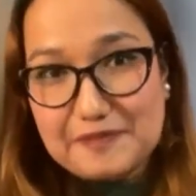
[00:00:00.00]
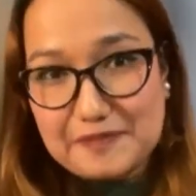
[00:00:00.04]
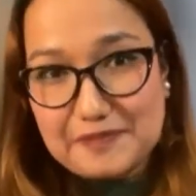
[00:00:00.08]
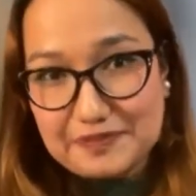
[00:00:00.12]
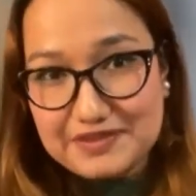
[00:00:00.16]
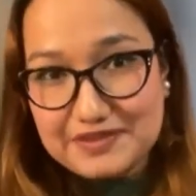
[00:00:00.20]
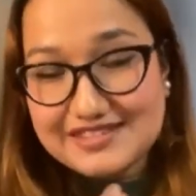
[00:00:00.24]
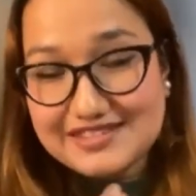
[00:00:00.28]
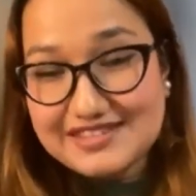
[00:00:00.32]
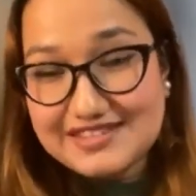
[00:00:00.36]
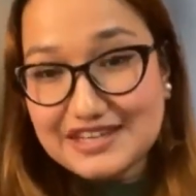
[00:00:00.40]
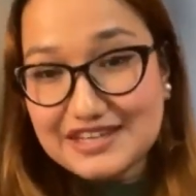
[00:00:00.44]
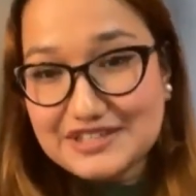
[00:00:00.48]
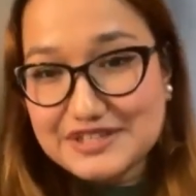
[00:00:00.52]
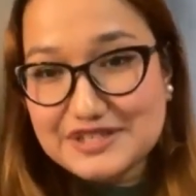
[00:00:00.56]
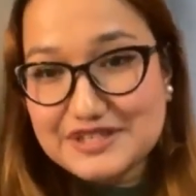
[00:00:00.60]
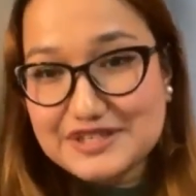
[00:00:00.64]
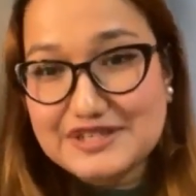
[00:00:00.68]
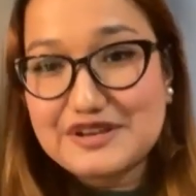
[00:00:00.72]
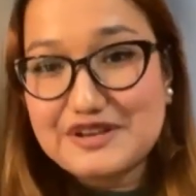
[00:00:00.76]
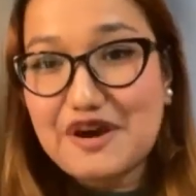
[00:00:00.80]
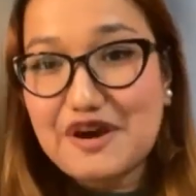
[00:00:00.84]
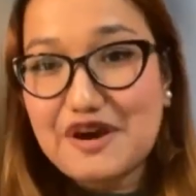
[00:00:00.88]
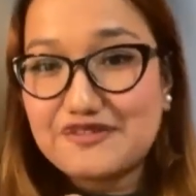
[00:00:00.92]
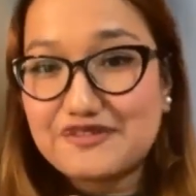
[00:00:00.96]

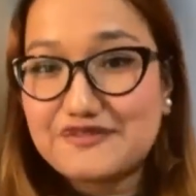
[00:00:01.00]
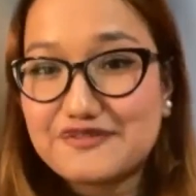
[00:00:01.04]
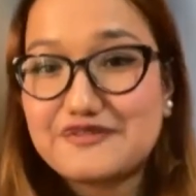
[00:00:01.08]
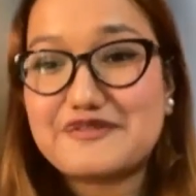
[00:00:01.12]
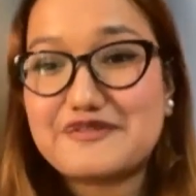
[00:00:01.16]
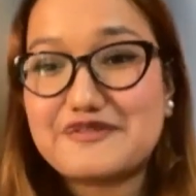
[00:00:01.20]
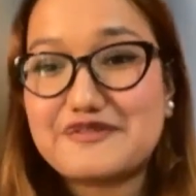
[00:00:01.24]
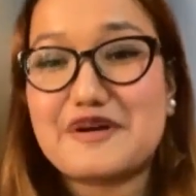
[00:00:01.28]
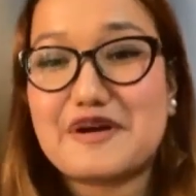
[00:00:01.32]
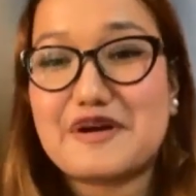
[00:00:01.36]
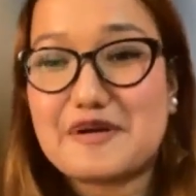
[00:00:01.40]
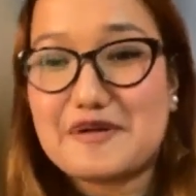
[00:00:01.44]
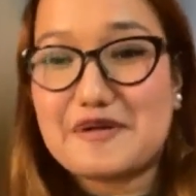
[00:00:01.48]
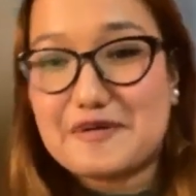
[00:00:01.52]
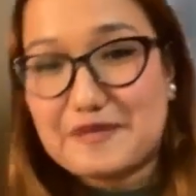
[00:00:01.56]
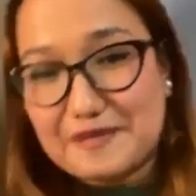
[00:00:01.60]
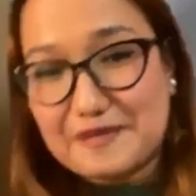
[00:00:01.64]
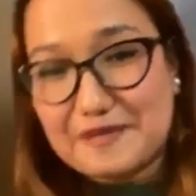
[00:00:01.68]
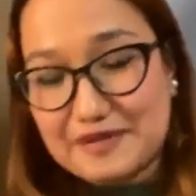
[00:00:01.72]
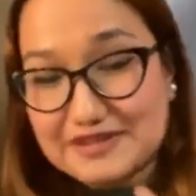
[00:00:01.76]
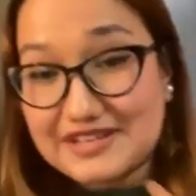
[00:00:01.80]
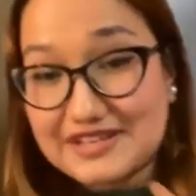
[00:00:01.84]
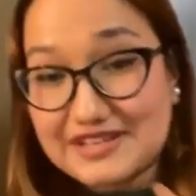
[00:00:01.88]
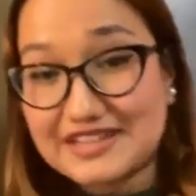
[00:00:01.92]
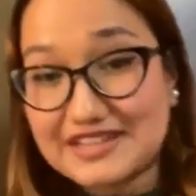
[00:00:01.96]
suggestion of uh,
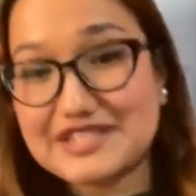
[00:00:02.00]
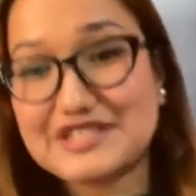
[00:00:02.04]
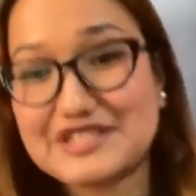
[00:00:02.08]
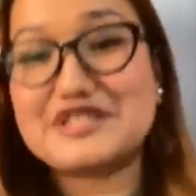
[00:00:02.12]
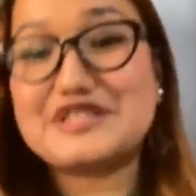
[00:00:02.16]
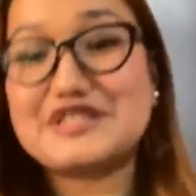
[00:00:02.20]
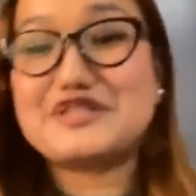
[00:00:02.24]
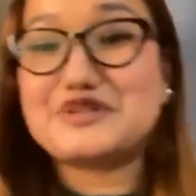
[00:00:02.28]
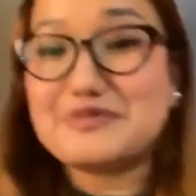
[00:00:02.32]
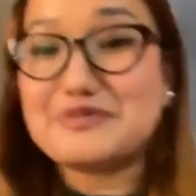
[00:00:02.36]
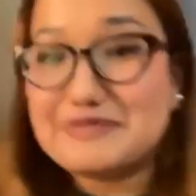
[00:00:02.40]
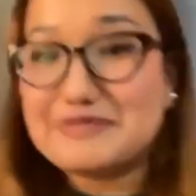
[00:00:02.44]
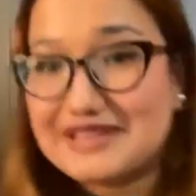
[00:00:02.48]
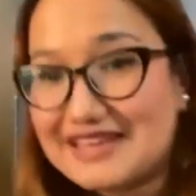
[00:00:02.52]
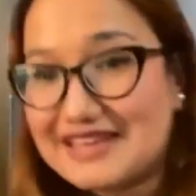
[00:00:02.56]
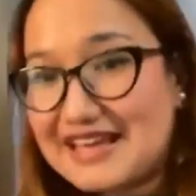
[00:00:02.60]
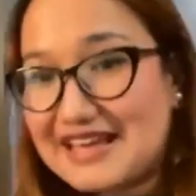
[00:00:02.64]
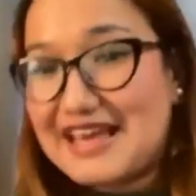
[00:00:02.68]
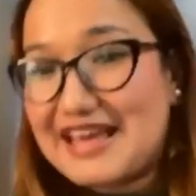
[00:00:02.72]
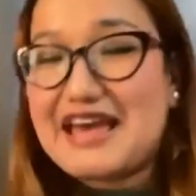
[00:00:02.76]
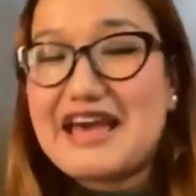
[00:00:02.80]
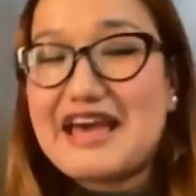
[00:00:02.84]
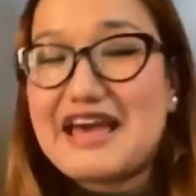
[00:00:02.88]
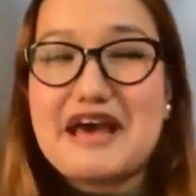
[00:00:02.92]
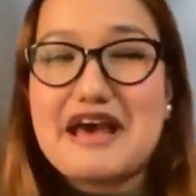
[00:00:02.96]
suggestions to me
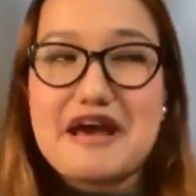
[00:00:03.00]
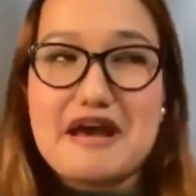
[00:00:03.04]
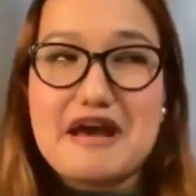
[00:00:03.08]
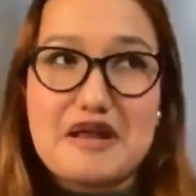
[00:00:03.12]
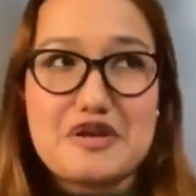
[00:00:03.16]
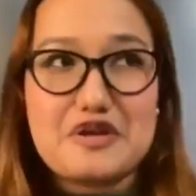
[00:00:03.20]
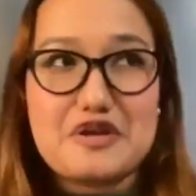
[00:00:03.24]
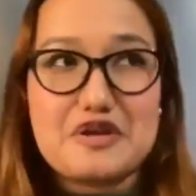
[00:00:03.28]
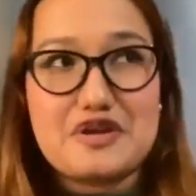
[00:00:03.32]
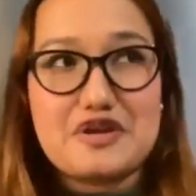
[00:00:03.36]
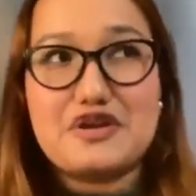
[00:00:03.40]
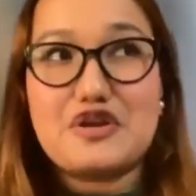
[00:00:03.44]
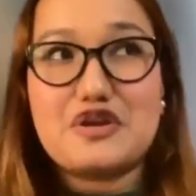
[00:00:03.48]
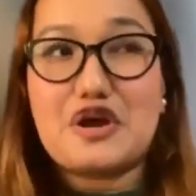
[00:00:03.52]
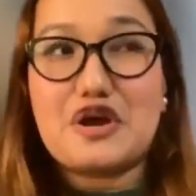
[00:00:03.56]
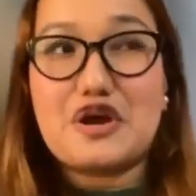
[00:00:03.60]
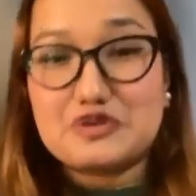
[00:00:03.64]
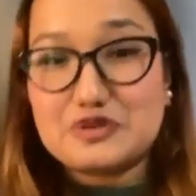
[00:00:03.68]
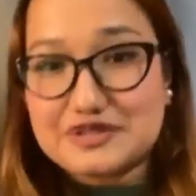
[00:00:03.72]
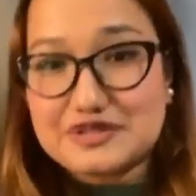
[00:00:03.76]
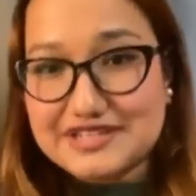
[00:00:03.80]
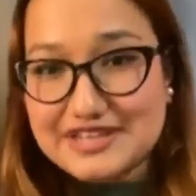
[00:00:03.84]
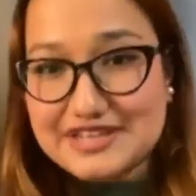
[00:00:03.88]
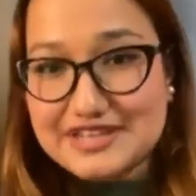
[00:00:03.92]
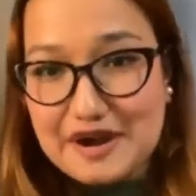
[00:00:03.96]
and not to
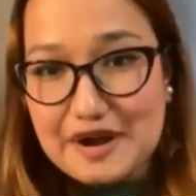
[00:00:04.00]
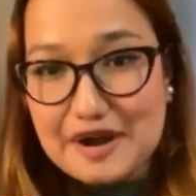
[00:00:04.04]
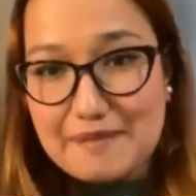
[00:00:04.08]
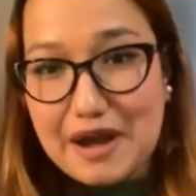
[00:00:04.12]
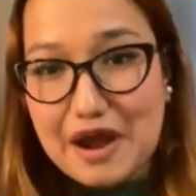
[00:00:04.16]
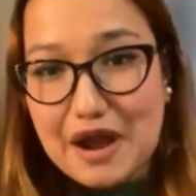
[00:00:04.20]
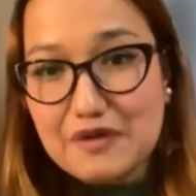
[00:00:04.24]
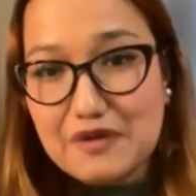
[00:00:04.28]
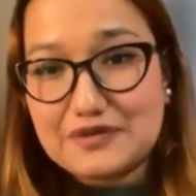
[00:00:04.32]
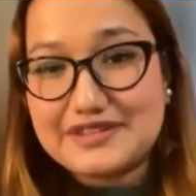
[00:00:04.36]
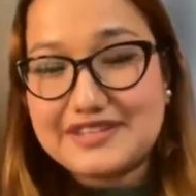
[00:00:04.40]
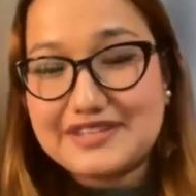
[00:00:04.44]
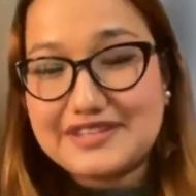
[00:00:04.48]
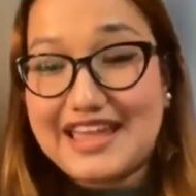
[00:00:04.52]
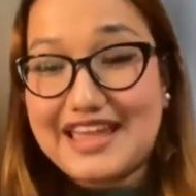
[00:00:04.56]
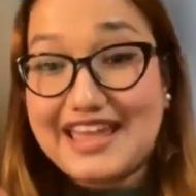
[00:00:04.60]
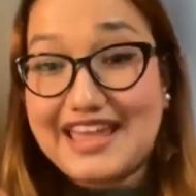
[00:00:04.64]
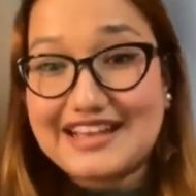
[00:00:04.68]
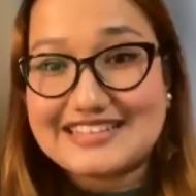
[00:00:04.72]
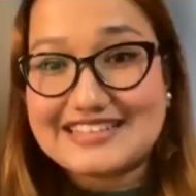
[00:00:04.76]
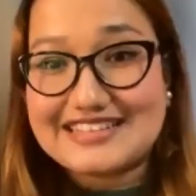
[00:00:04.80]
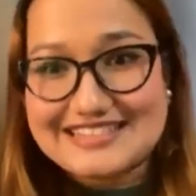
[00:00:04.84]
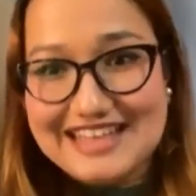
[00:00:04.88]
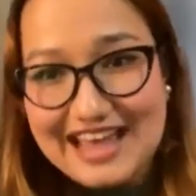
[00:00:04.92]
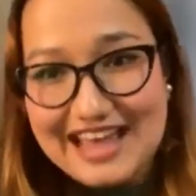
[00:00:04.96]
share about the
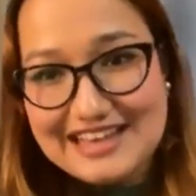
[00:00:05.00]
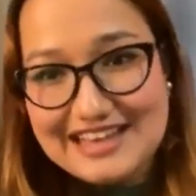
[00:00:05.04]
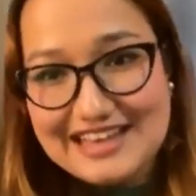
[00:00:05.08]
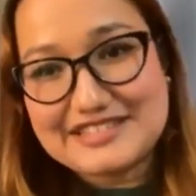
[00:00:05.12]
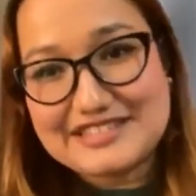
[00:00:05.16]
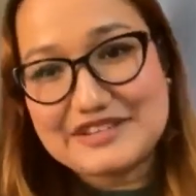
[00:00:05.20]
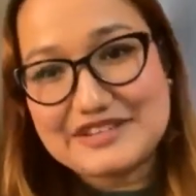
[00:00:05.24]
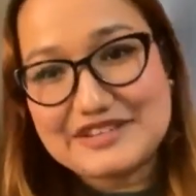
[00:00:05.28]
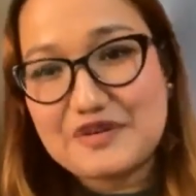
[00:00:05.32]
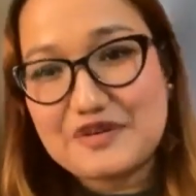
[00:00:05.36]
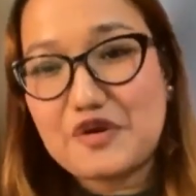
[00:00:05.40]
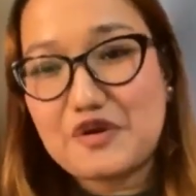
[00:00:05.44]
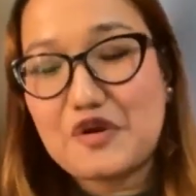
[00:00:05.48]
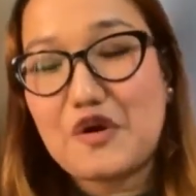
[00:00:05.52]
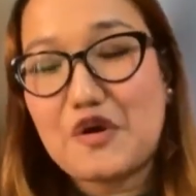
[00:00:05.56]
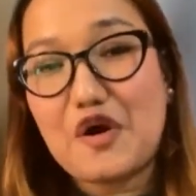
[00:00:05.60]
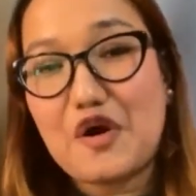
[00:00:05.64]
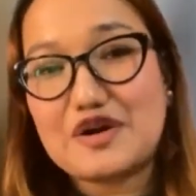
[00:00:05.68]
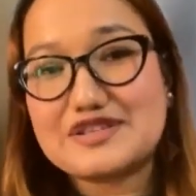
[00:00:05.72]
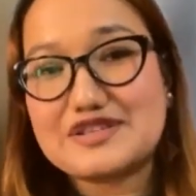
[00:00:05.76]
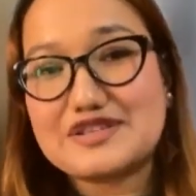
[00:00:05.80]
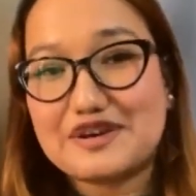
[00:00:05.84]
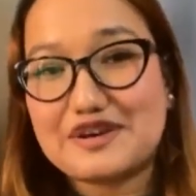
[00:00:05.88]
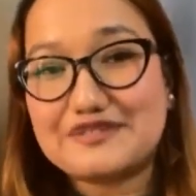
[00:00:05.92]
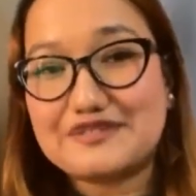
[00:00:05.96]
exact
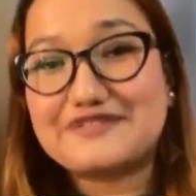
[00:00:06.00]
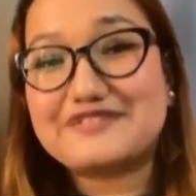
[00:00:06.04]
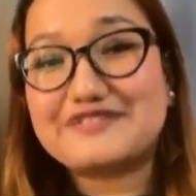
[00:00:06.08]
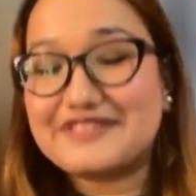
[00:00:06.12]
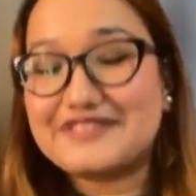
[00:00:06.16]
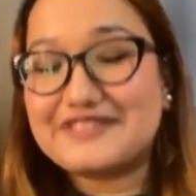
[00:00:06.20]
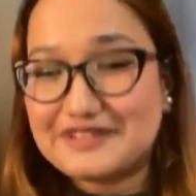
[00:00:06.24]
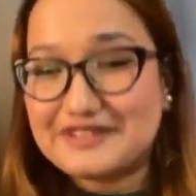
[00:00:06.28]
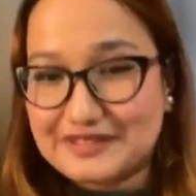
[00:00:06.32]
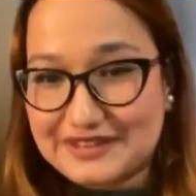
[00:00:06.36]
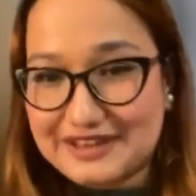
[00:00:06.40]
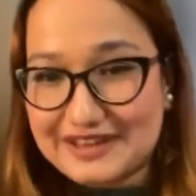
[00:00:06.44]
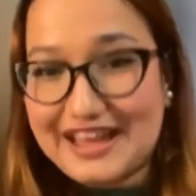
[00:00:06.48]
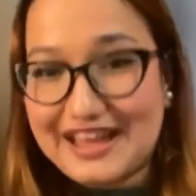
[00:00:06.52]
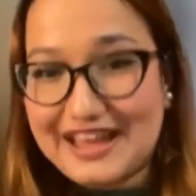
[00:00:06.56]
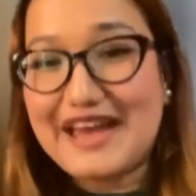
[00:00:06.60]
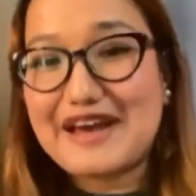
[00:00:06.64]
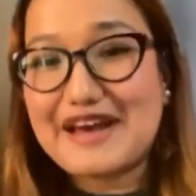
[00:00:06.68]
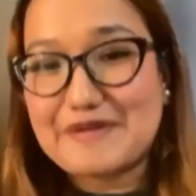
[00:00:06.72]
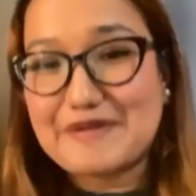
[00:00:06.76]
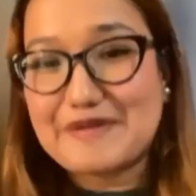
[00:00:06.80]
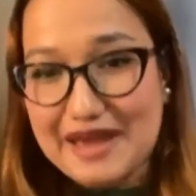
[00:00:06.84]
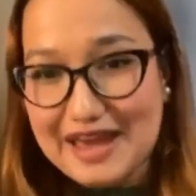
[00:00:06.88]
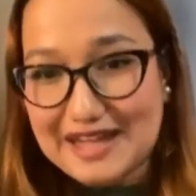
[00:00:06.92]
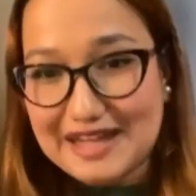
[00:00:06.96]
cause of the
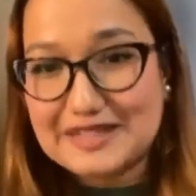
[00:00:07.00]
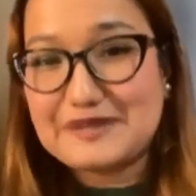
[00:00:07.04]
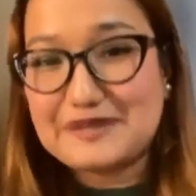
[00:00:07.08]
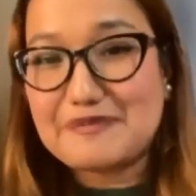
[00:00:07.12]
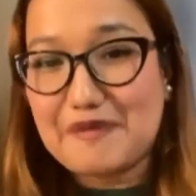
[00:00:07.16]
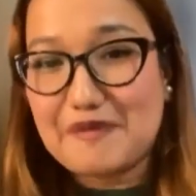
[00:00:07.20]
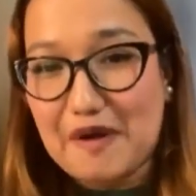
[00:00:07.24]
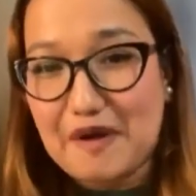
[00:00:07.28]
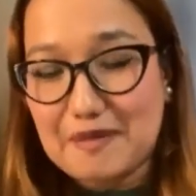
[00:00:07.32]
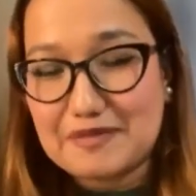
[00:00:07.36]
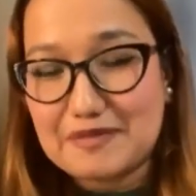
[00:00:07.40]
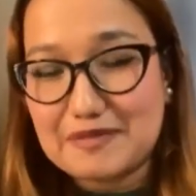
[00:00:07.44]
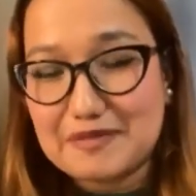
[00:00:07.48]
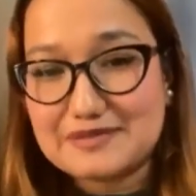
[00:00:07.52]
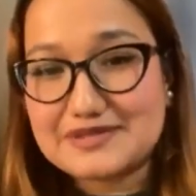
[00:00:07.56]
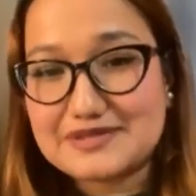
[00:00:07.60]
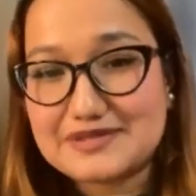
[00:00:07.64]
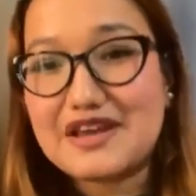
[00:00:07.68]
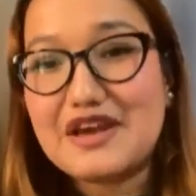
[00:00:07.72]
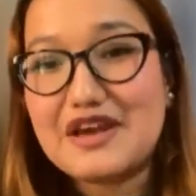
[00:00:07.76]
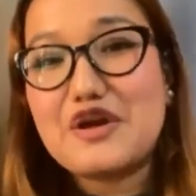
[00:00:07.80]
health problems,